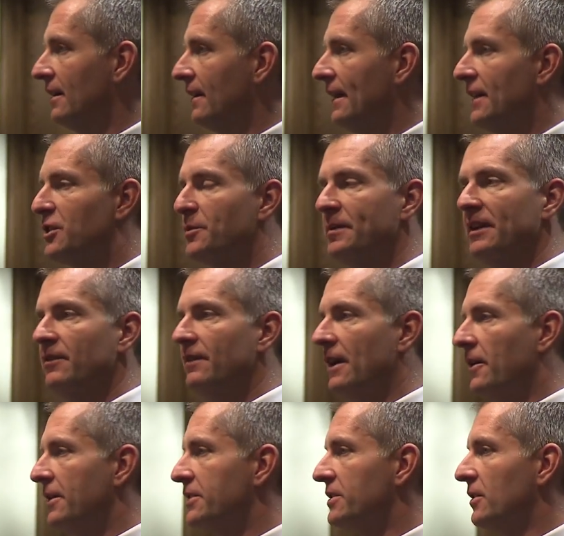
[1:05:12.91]
they spin
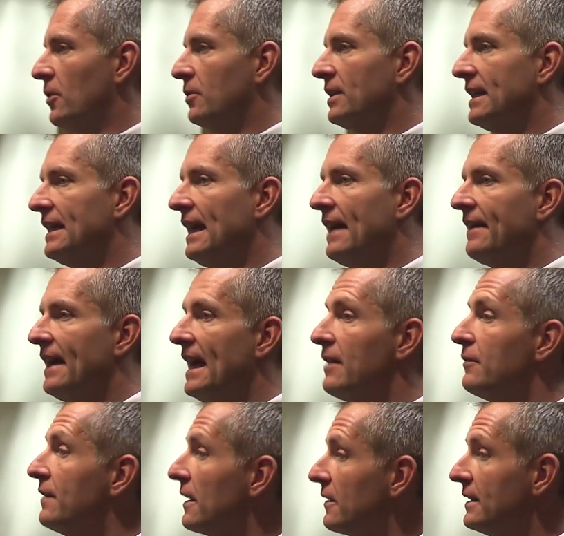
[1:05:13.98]
very slowly, and they
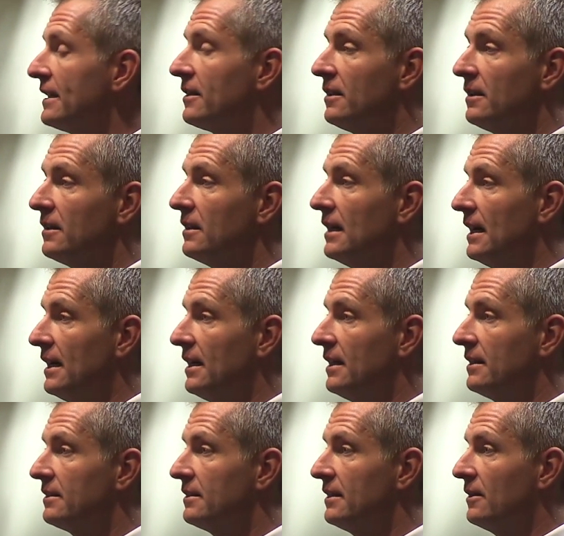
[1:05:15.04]
have very little
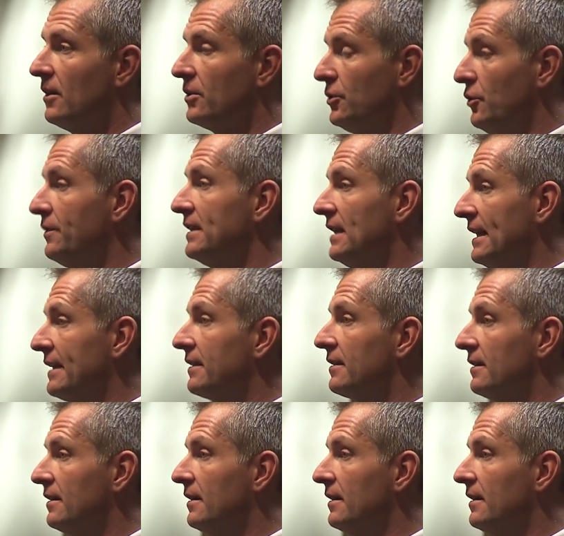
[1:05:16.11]
uh, UV light.